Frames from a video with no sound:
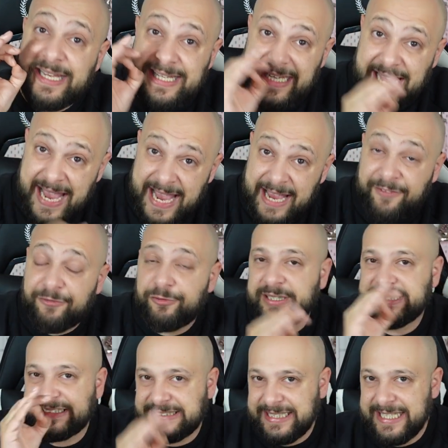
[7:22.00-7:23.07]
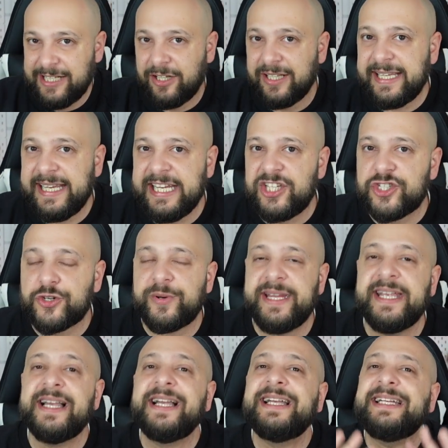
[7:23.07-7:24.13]
every single injury
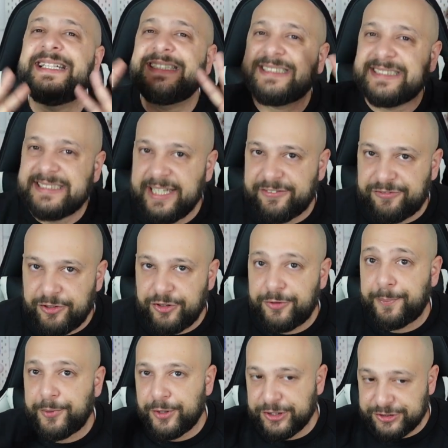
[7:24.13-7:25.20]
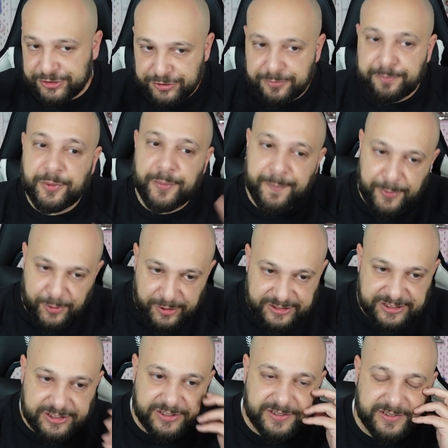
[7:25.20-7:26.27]
is different person per
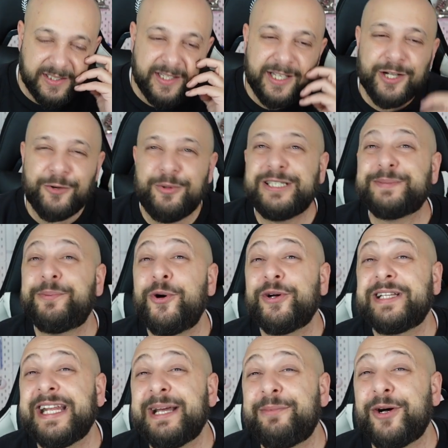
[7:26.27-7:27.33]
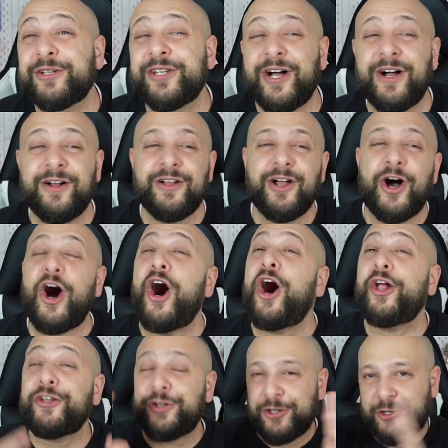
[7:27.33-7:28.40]
person. We spoke then about the
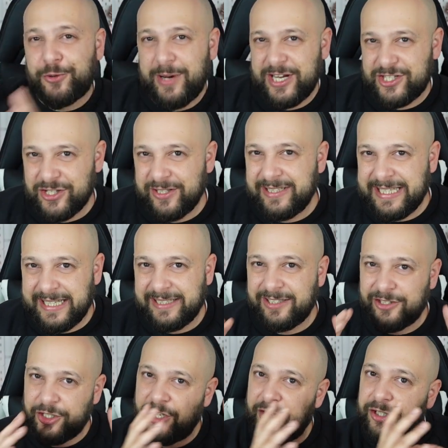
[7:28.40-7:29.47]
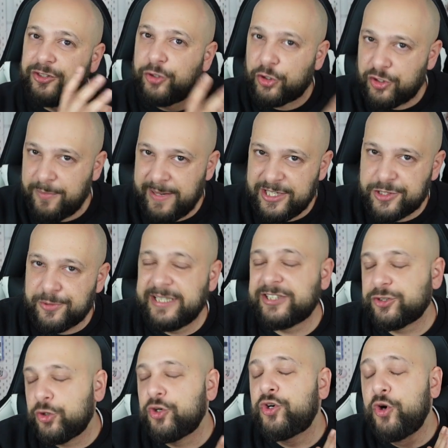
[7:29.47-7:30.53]
other question than the documentary,
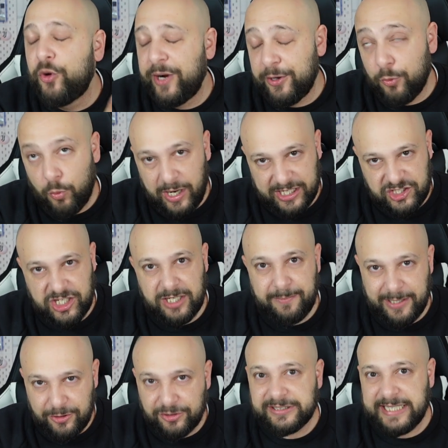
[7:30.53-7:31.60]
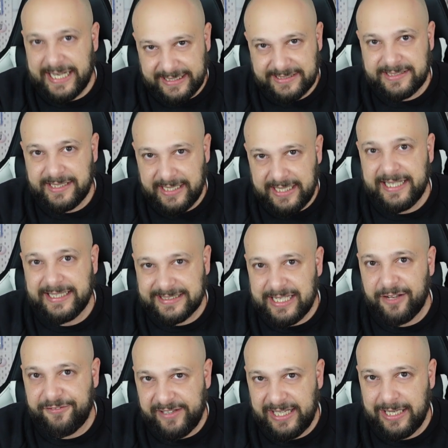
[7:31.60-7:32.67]
so go and watch it because guys, it is
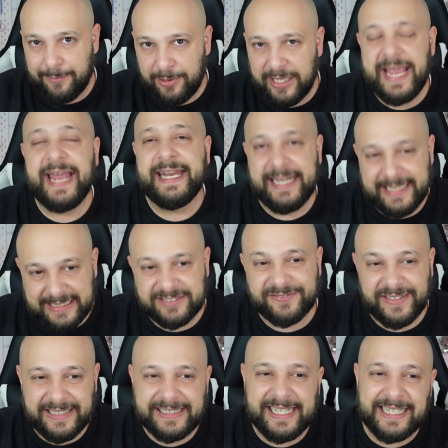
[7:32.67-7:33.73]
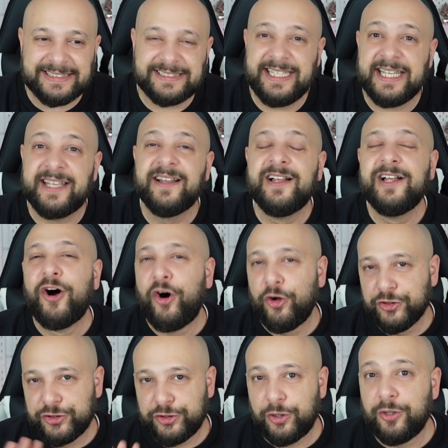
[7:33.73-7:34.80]
available and it is fantastic.
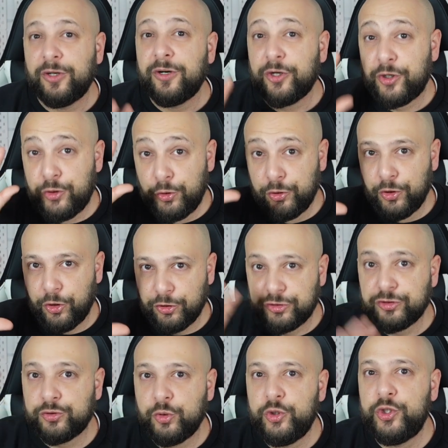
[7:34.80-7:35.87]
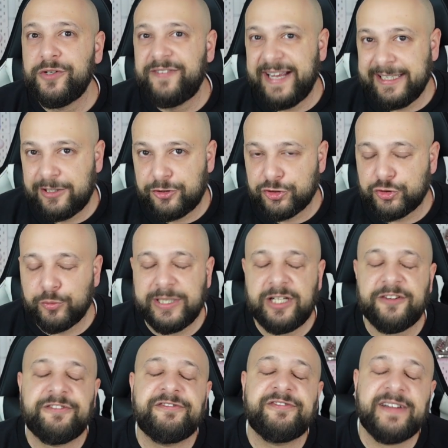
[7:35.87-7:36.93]
Also, kudos to Juventus with a
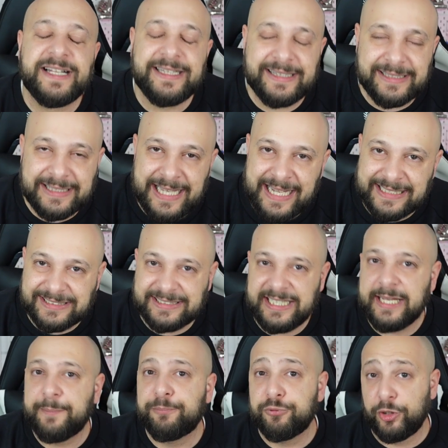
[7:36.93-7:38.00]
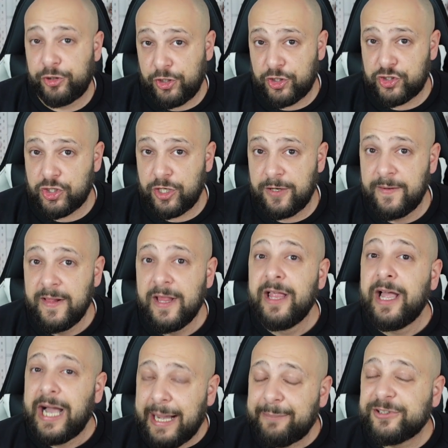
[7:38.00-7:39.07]
fantastic production.
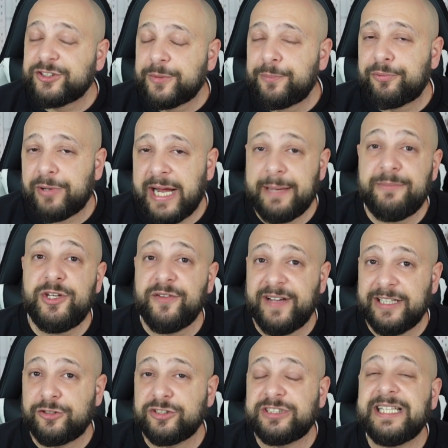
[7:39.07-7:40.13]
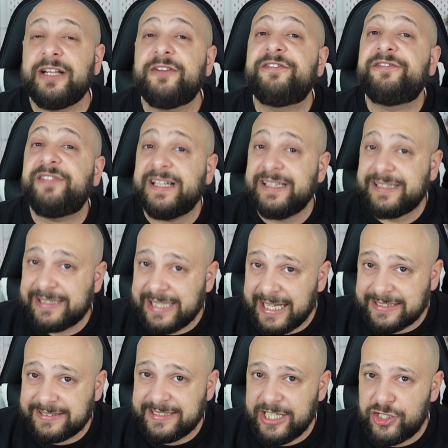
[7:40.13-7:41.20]
Amazon Prime Juventus did a
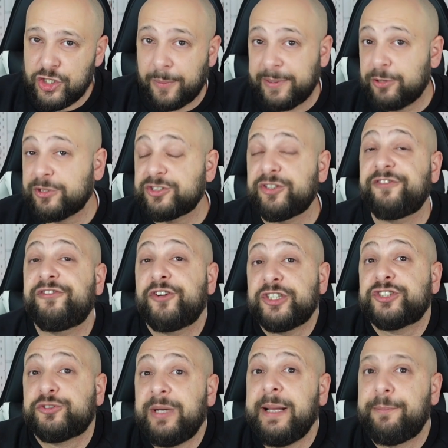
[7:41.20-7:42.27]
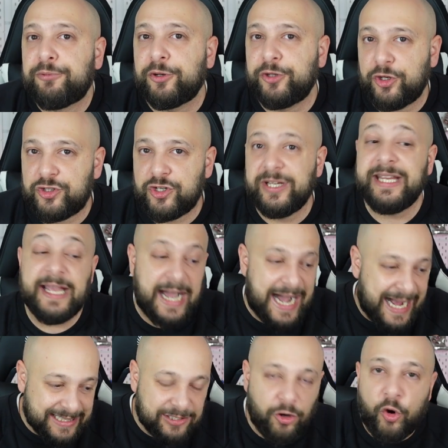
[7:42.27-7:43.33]
fantastic job. It was the first real production
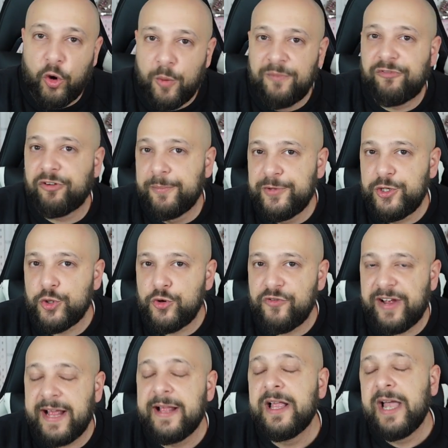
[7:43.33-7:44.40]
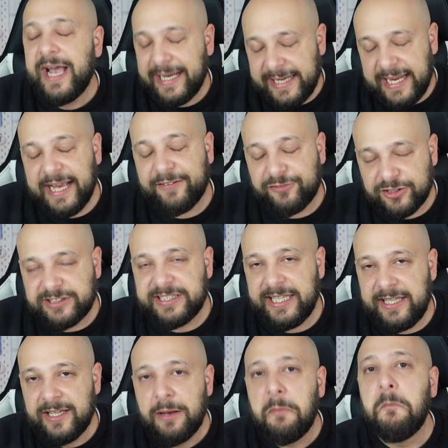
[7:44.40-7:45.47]
at home from Juve, and I have to
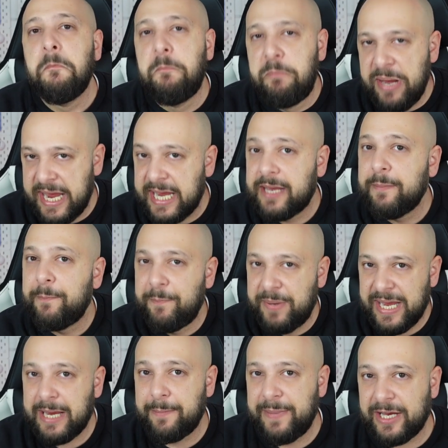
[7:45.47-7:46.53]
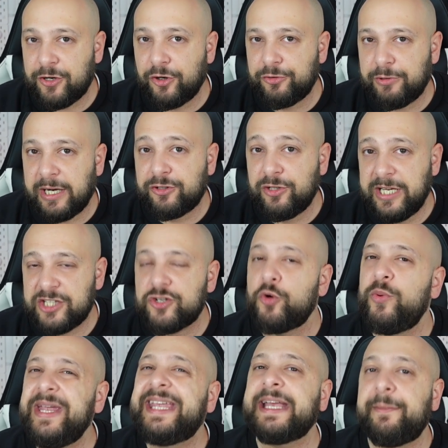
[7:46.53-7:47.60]
say, big, big, big congratulations.
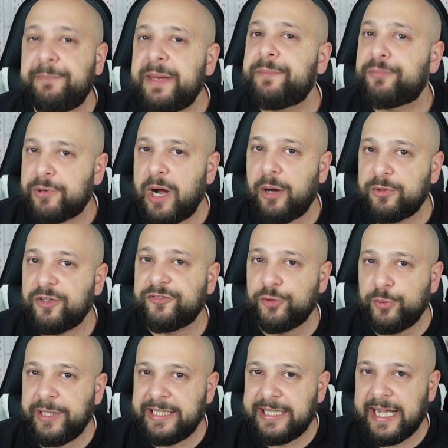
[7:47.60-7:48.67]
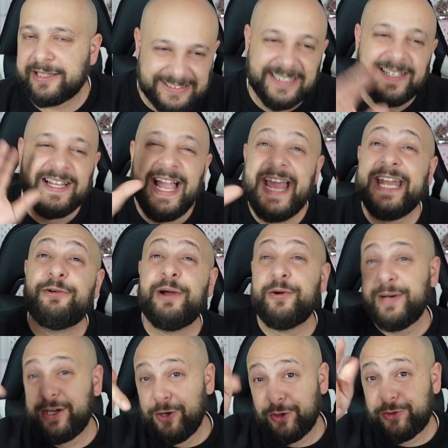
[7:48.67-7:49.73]
We can be proud of doing that. Anyway, we
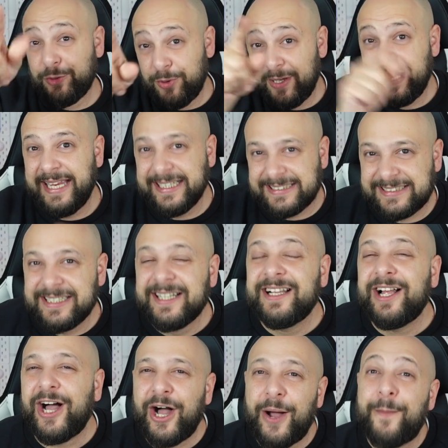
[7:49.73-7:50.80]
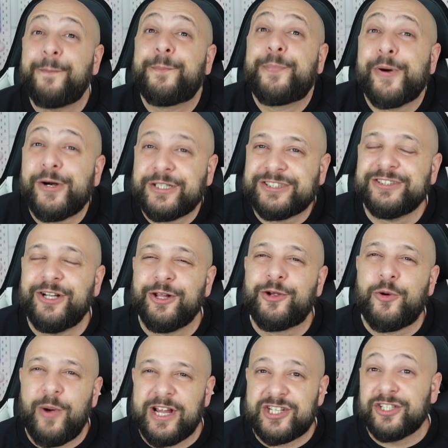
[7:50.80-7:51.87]
go to his uh, personal
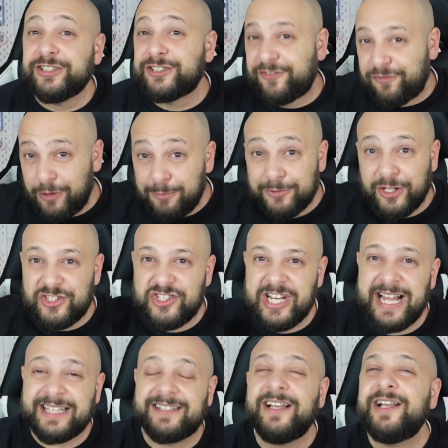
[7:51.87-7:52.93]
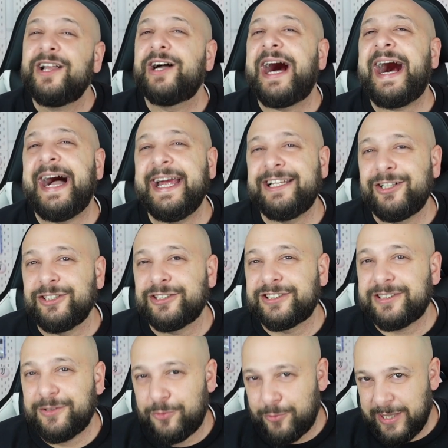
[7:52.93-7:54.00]
questions from the chat idols
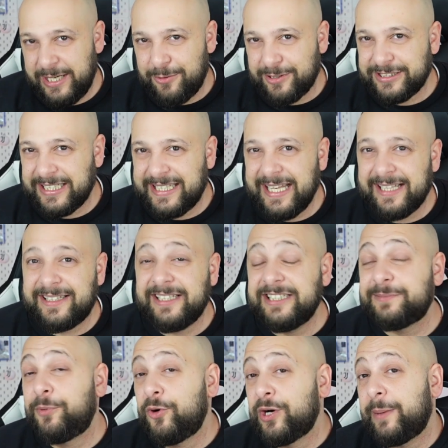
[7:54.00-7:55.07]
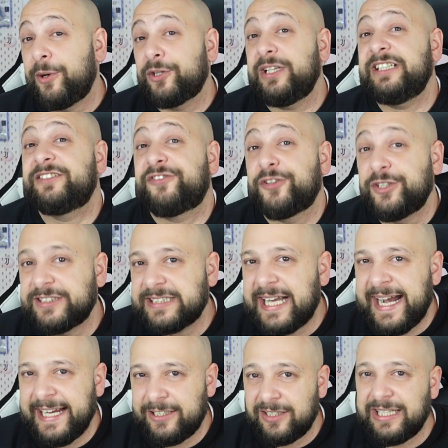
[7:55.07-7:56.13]
when he was a kid. He spoke about his first
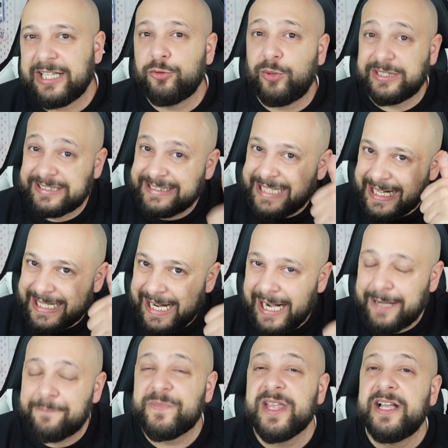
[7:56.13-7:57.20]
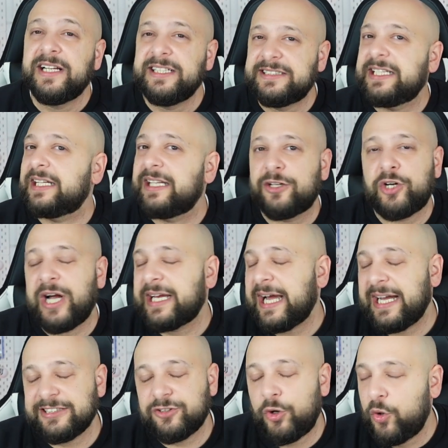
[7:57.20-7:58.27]
idol that was Kaká. He said Kaká
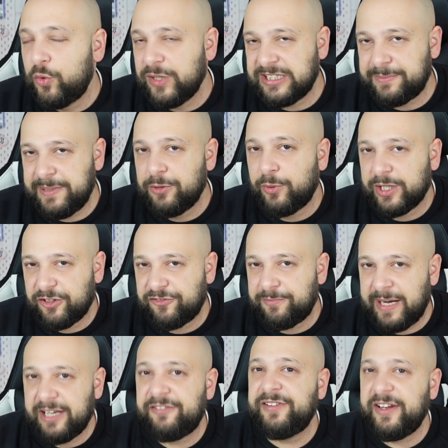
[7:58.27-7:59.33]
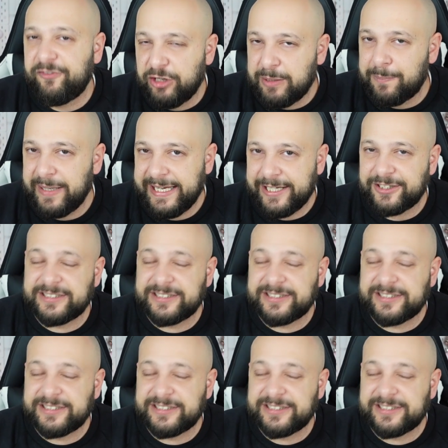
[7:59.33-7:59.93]
has always been one of my favorite players.